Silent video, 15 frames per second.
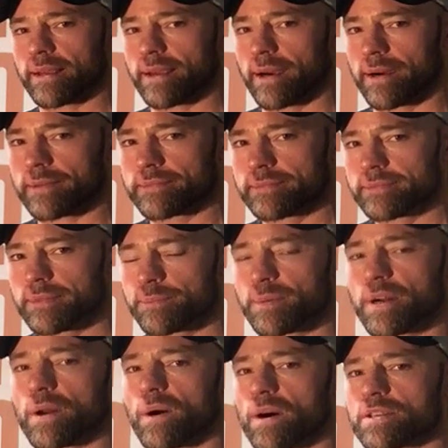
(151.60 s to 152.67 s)
the gun,
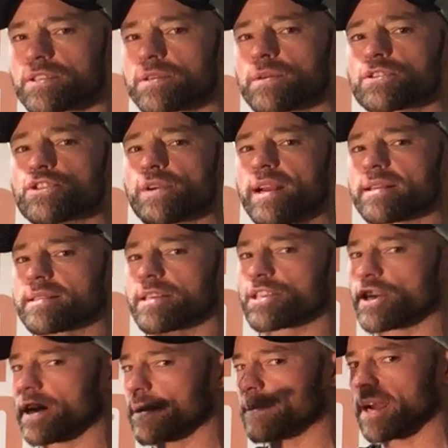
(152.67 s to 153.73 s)
but also
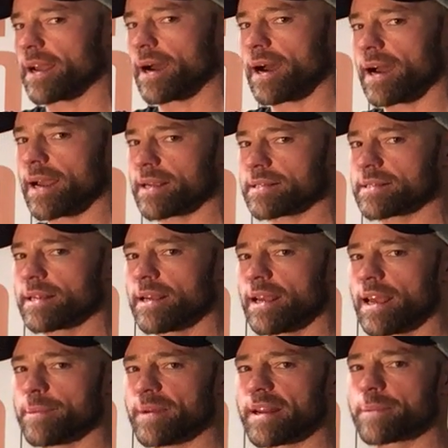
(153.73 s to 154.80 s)
transitioning my eyes
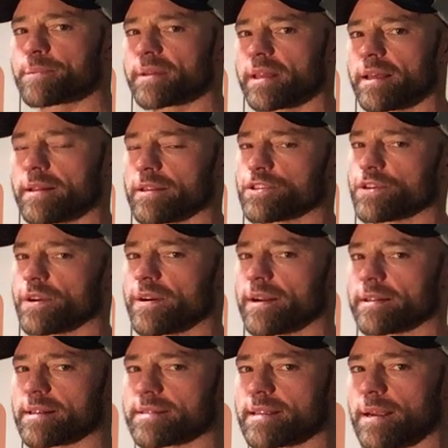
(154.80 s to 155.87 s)
and manipulating the trigger
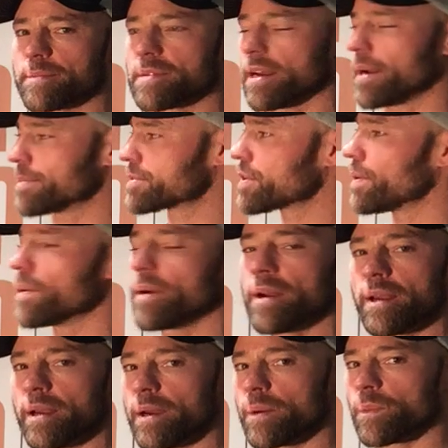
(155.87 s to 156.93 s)
at the same time. So
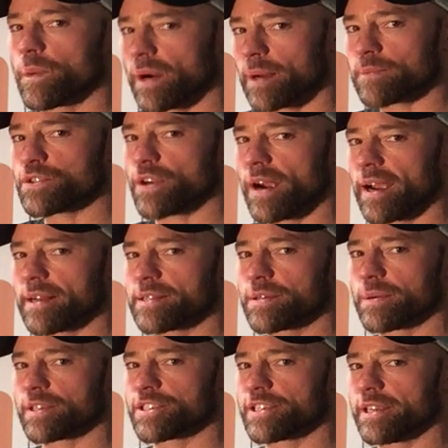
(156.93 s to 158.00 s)
what I'm trying
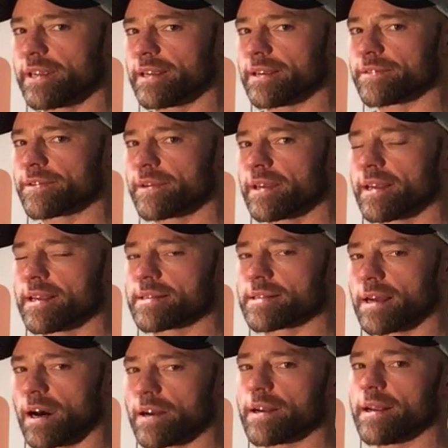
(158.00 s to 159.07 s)
to achieve is
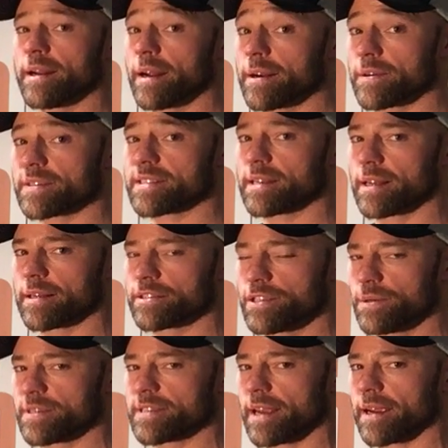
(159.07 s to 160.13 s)
in under
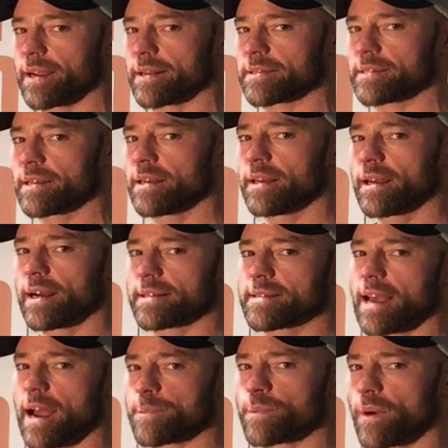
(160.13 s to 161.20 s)
2 seconds, a
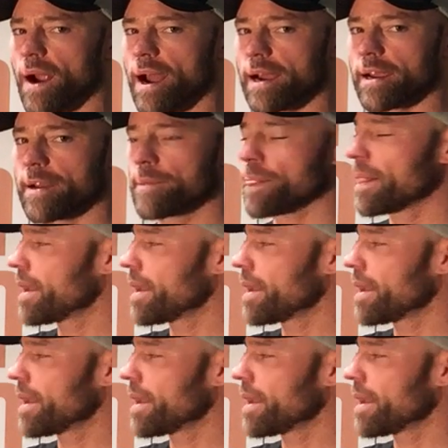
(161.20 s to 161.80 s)
tap rack,